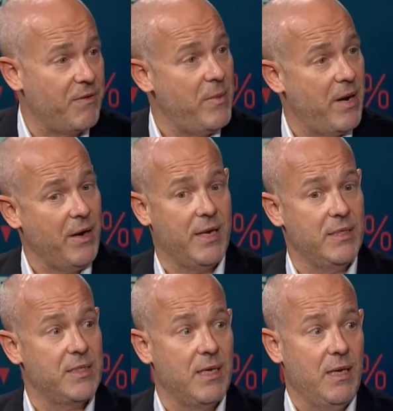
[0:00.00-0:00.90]

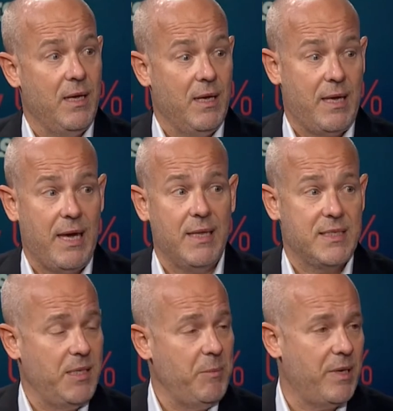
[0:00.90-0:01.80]
Americans uh-huh. can't
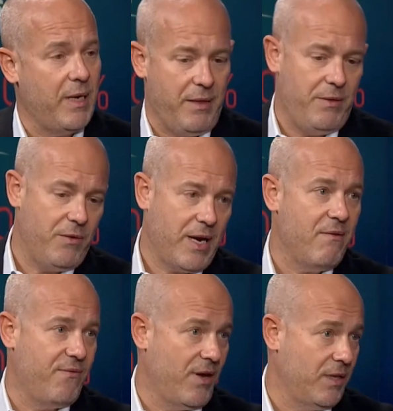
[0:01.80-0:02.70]
sleep at night. They either
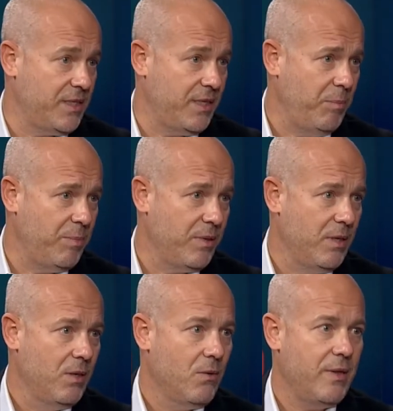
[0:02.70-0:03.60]
can't fall asleep
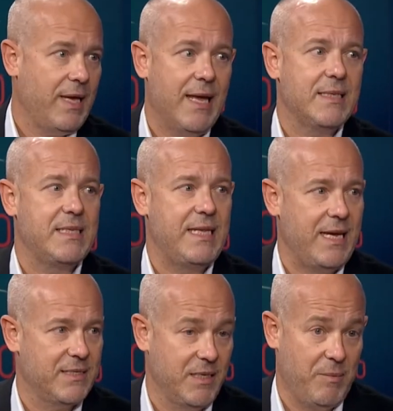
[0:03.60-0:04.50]
or they can't stay
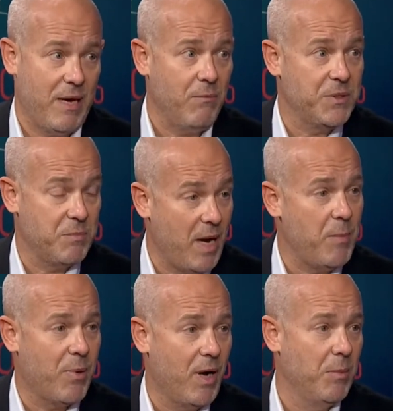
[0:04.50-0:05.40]
asleep. That was my
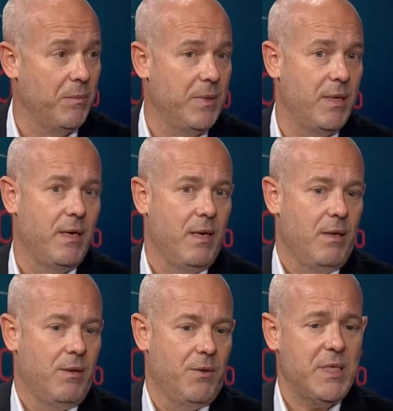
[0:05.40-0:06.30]
problem. And
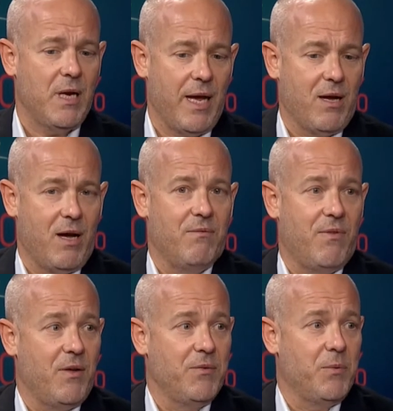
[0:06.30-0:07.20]
the reason I got
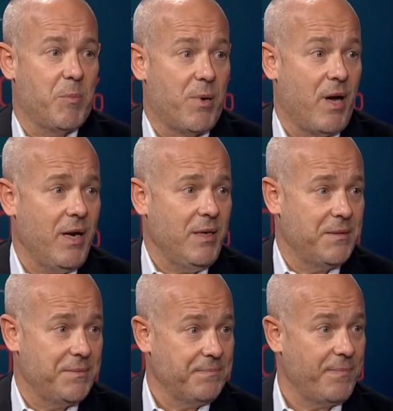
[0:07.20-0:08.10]
involved with the
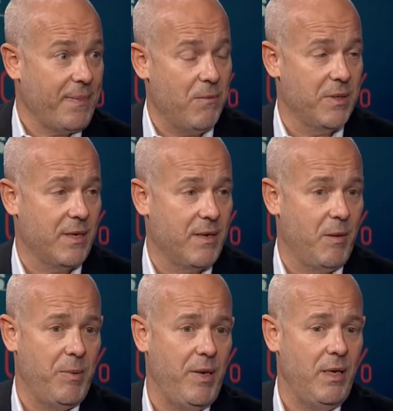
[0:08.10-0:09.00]
product and with the
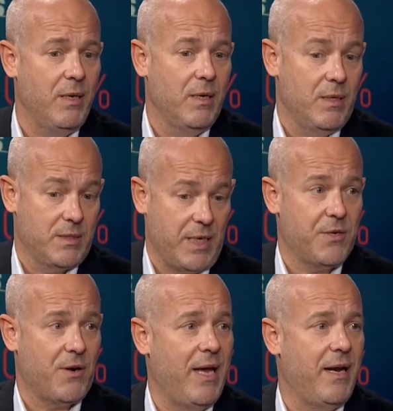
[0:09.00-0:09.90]
company is I
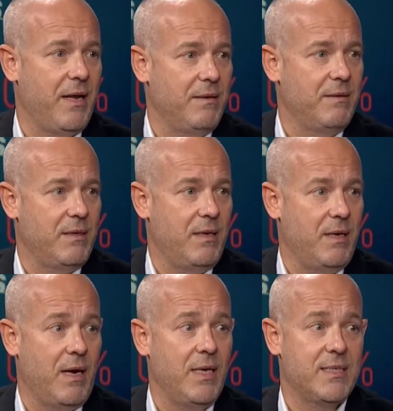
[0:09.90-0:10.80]
tried it
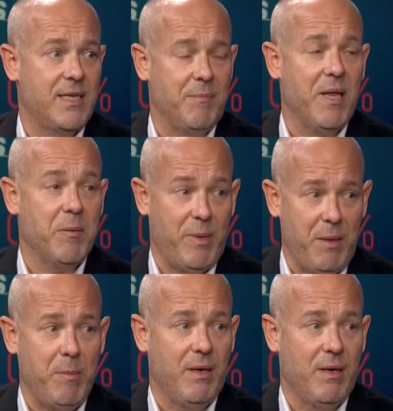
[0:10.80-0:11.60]
and I slept like a baby.